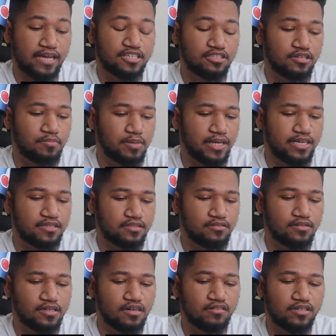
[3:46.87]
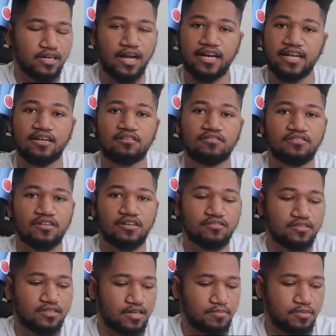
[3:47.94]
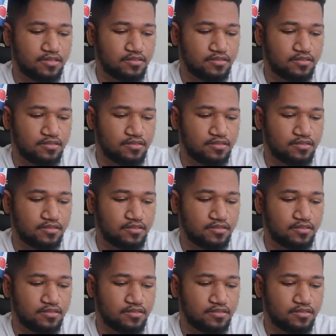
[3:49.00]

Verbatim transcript: actually a place. You can go there. I didn't know you can go to that